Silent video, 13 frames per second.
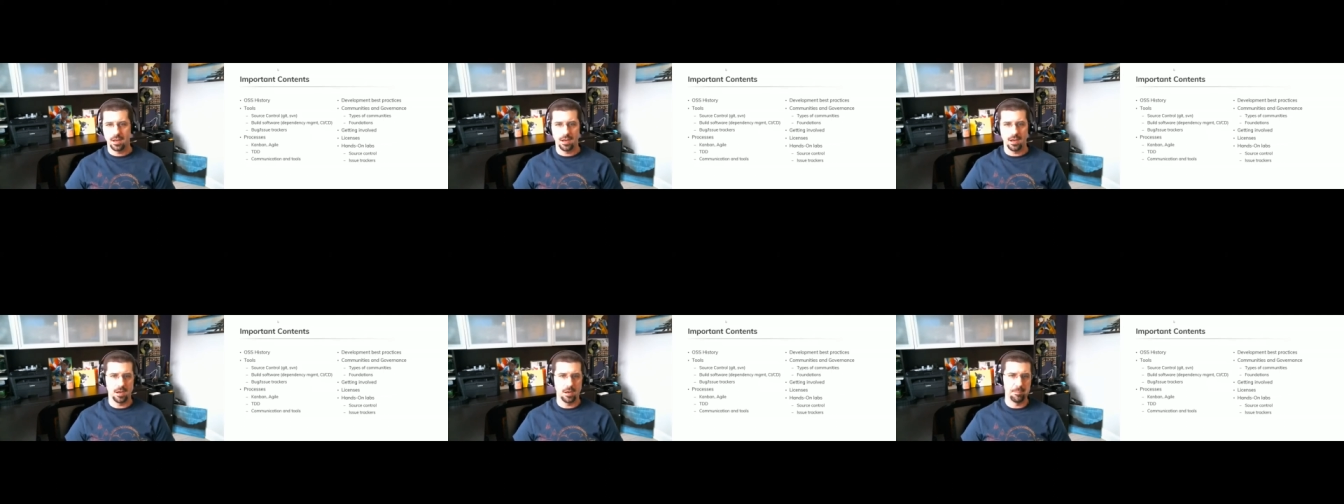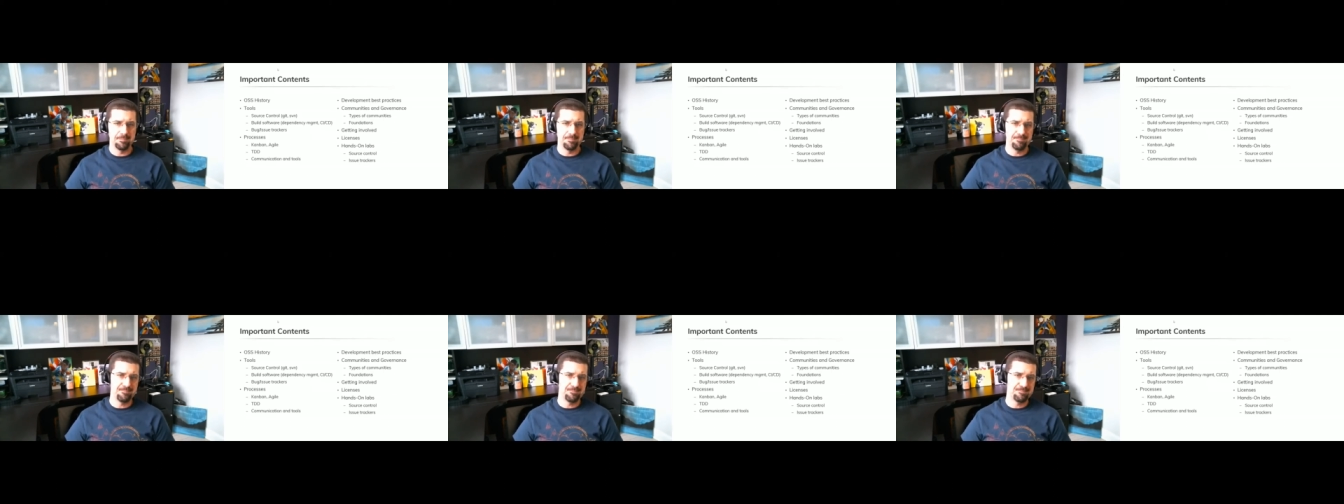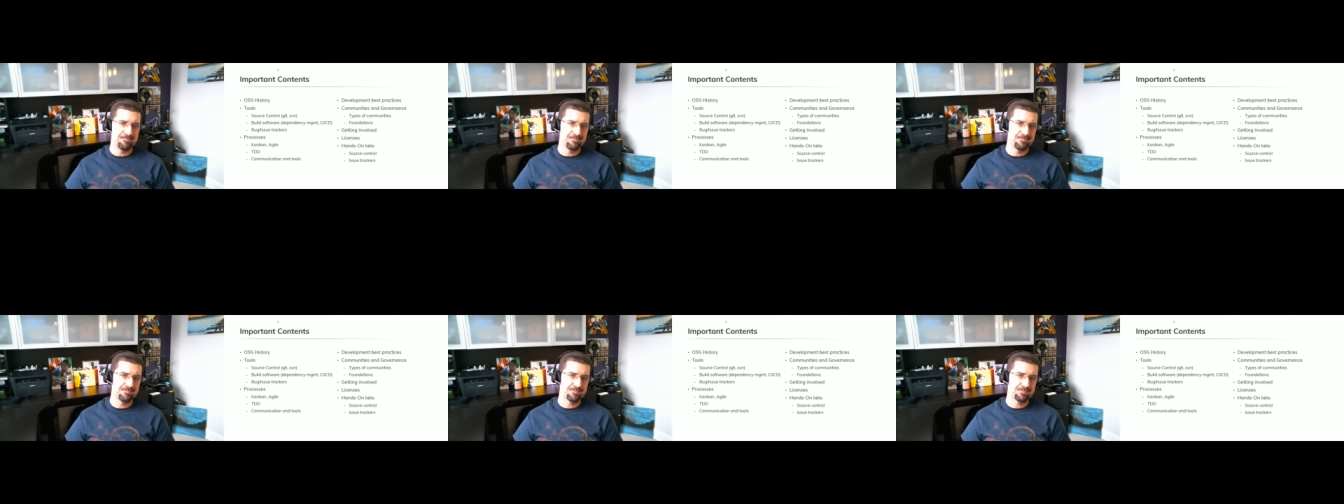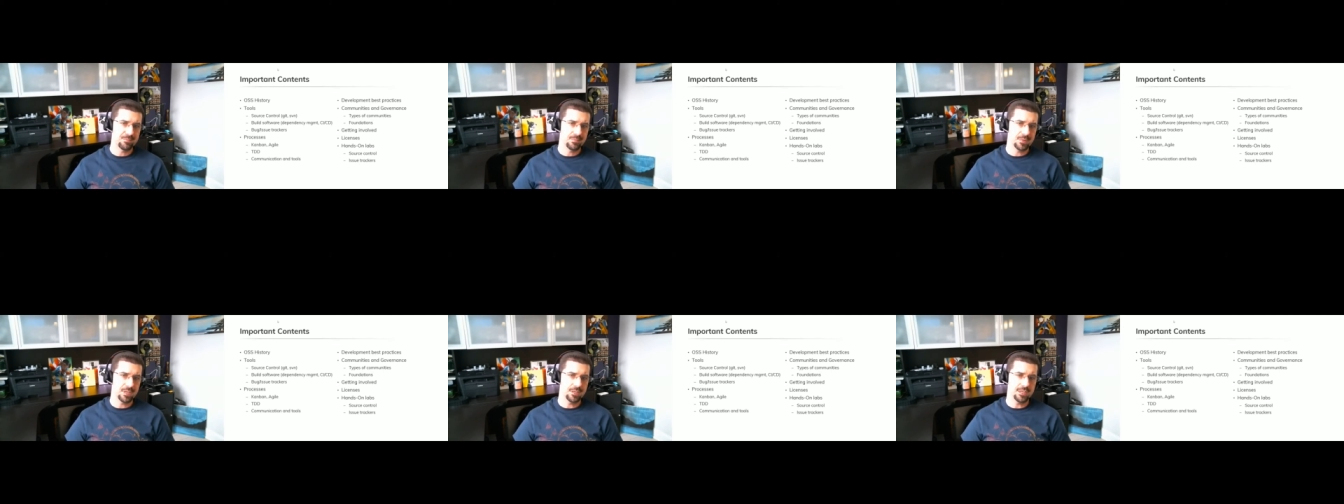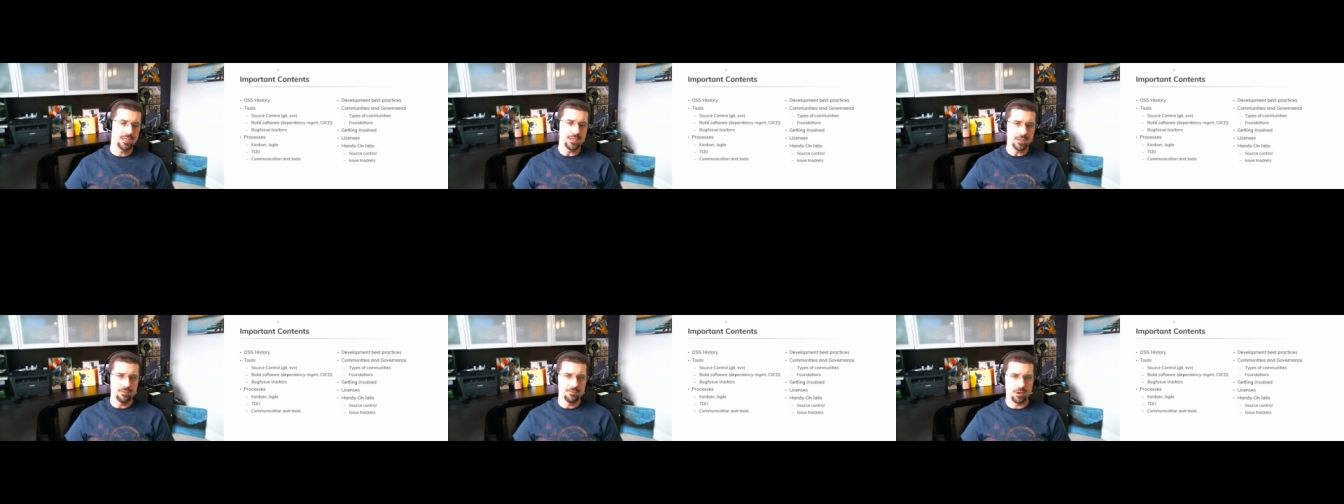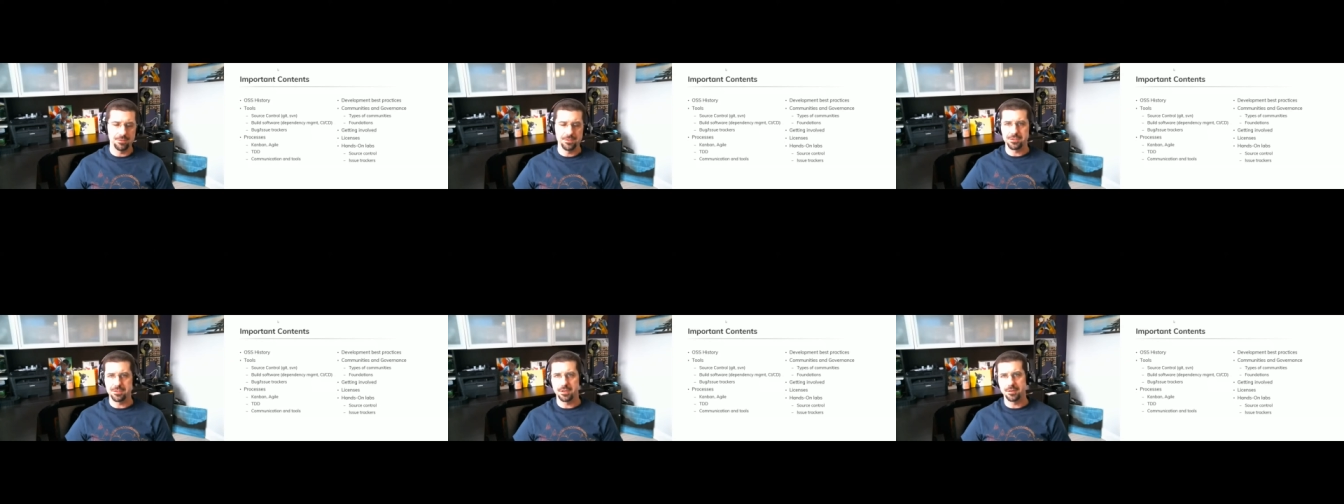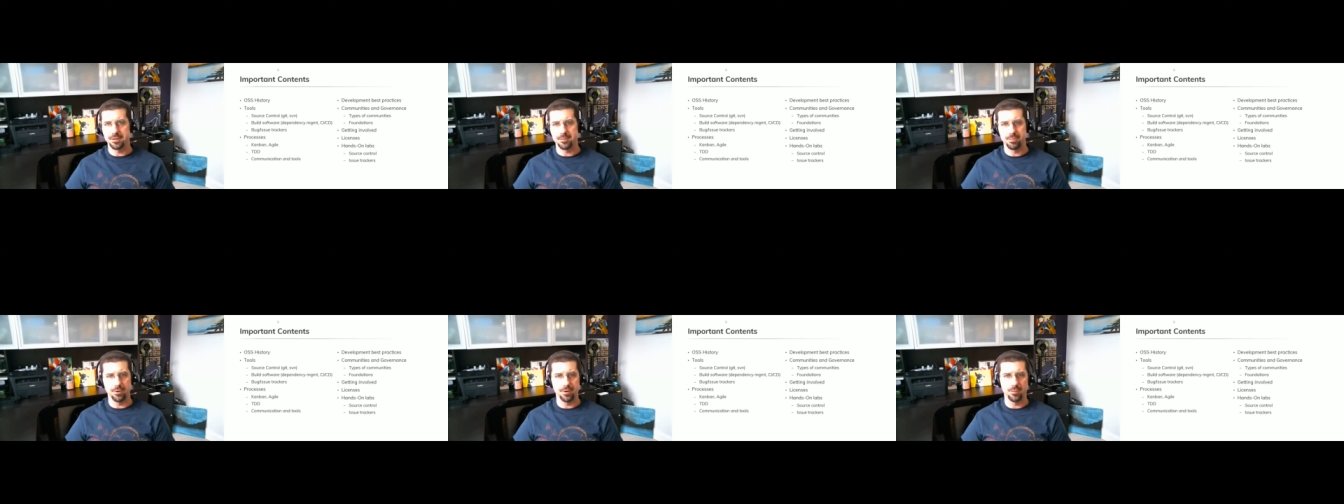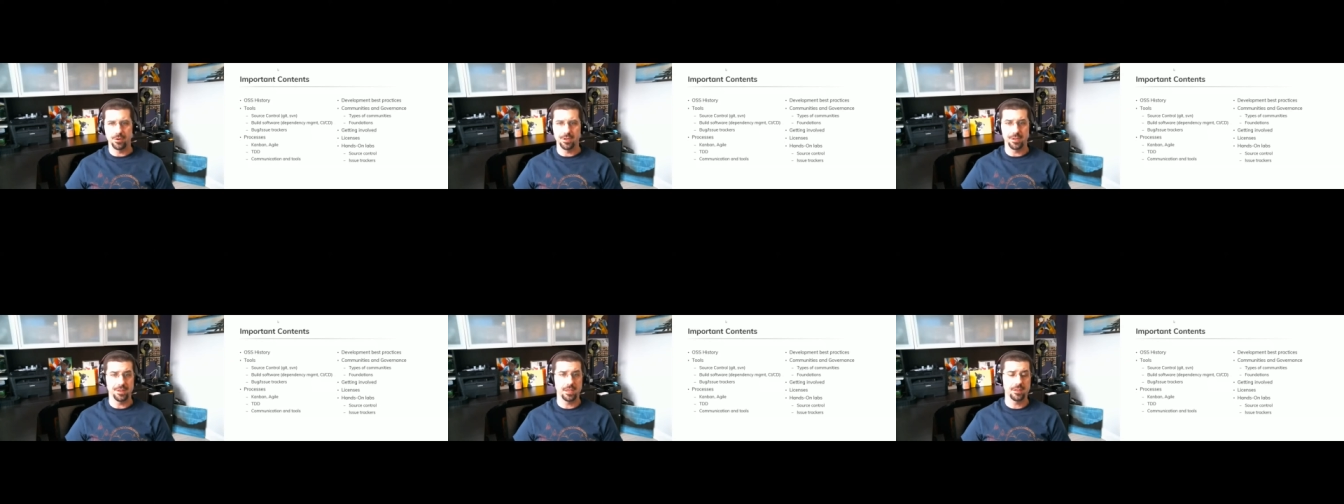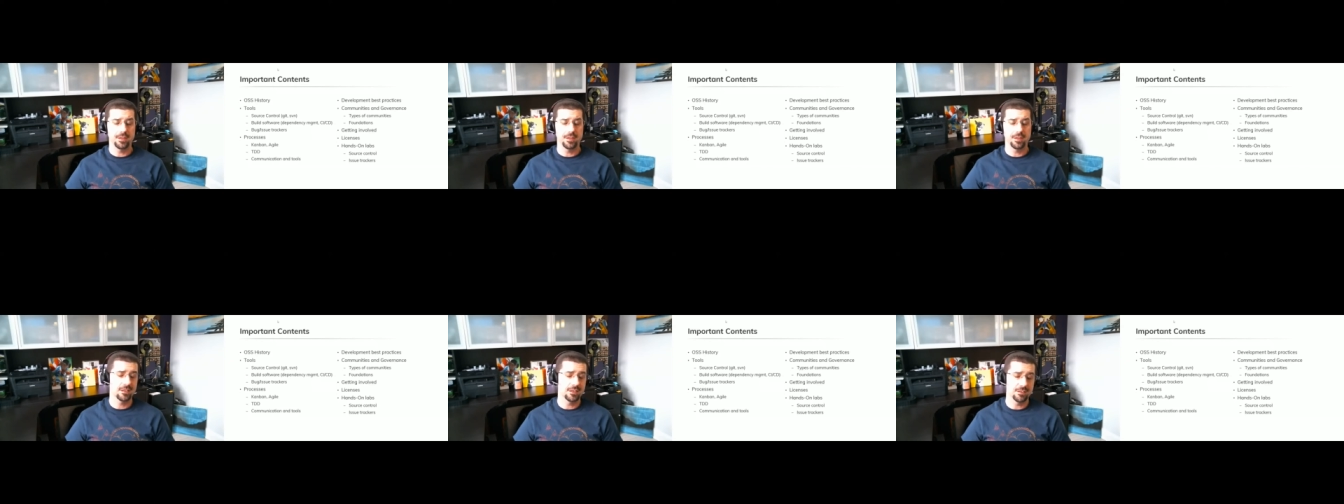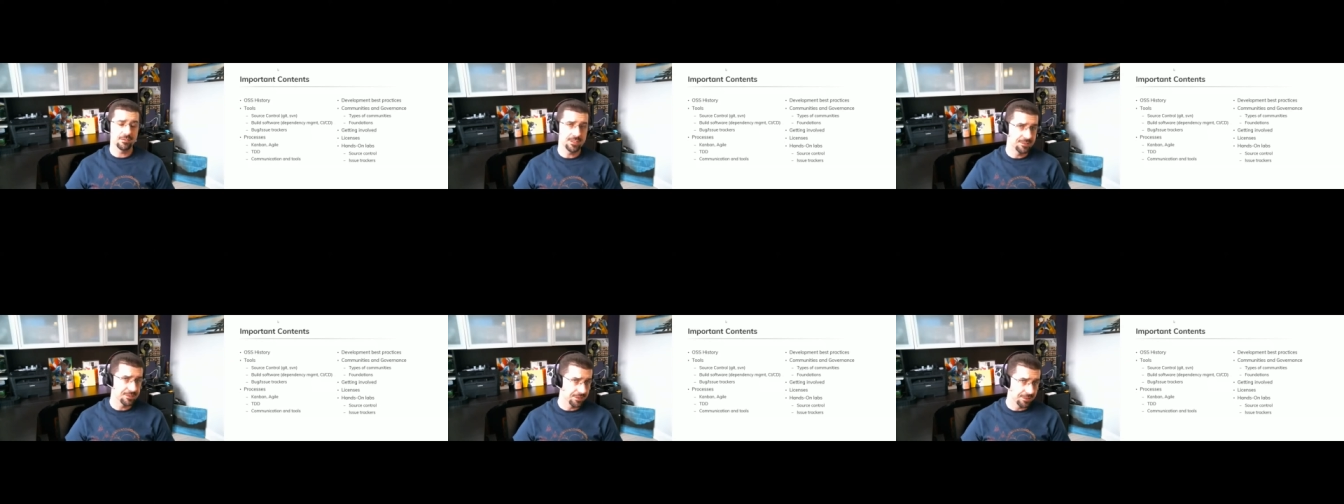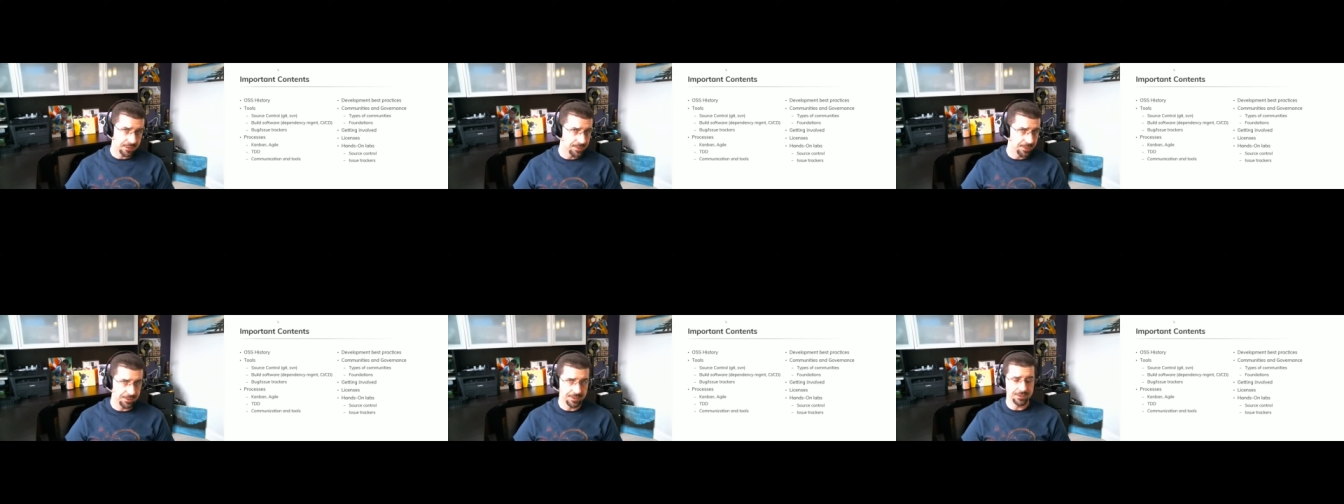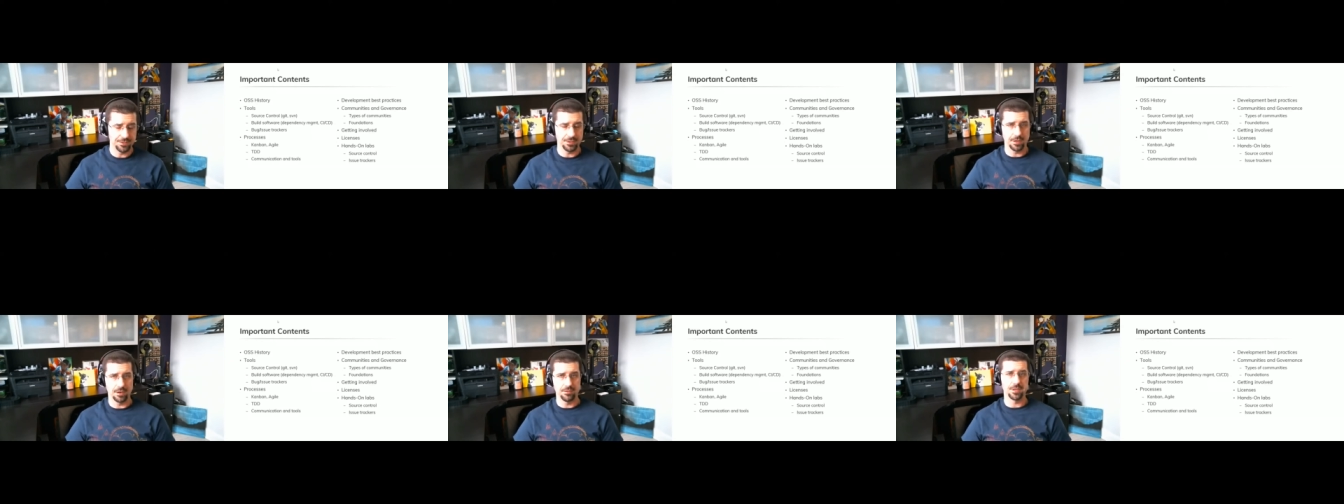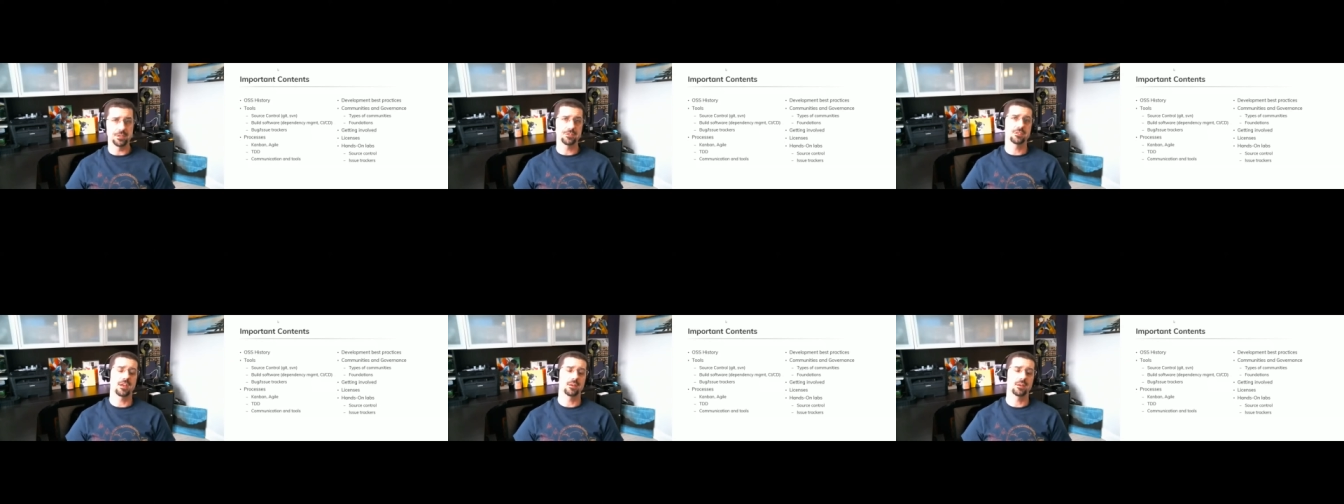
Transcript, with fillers: Um, getting involved is another important one, and that that kind of feeds into communities and governance.